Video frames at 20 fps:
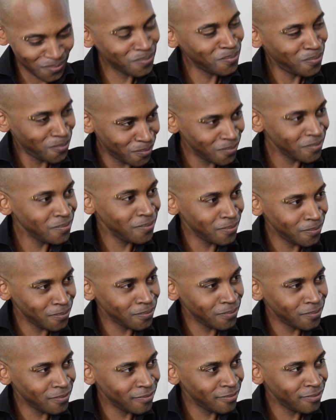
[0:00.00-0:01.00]
takes a lot
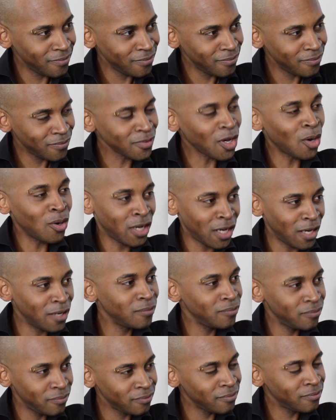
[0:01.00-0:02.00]
out of you. Okay.
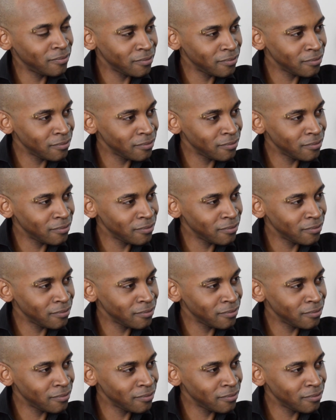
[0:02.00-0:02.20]
The old